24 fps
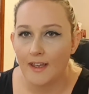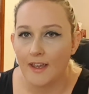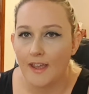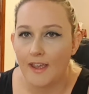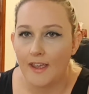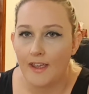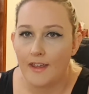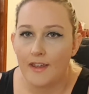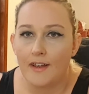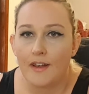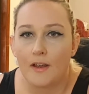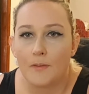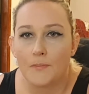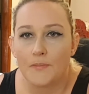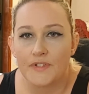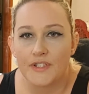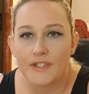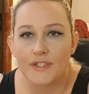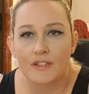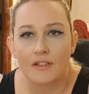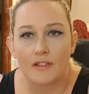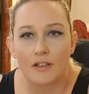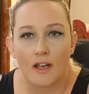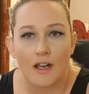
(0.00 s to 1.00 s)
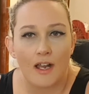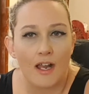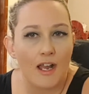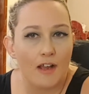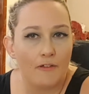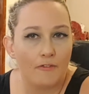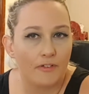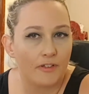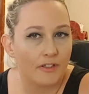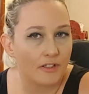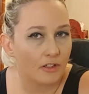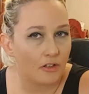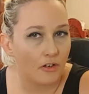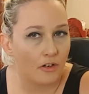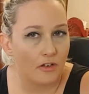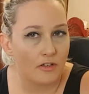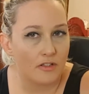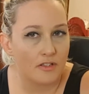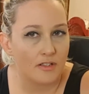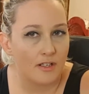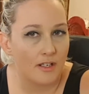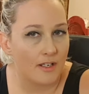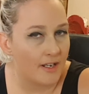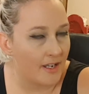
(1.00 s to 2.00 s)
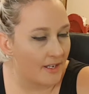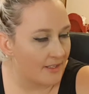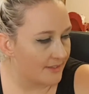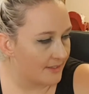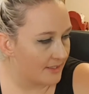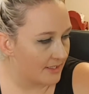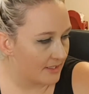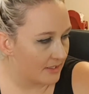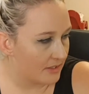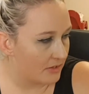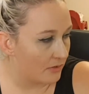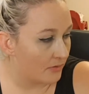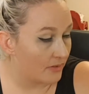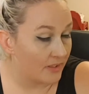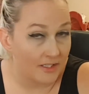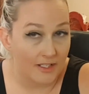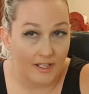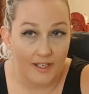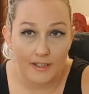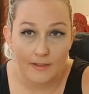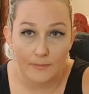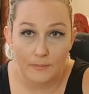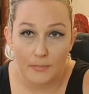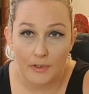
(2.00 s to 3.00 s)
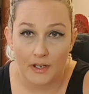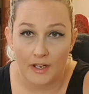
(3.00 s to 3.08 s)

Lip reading: and I haven't got an Etsy store yet,